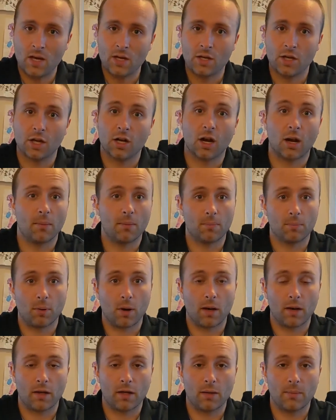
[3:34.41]
You're
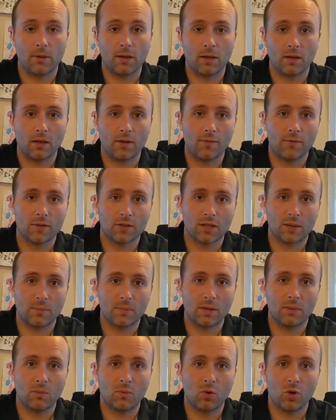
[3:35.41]
probably going to be looking for
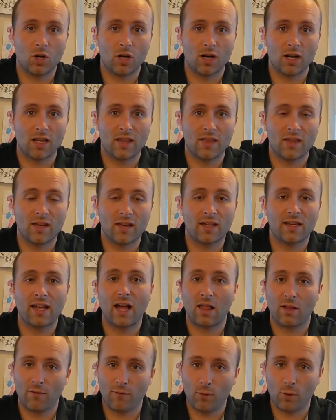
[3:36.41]
somebody more in the
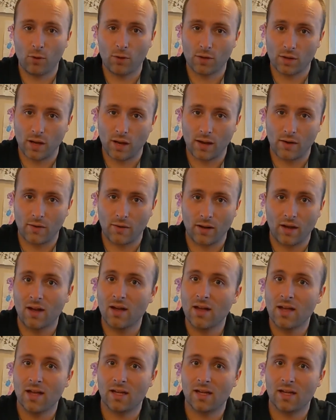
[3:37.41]
California area.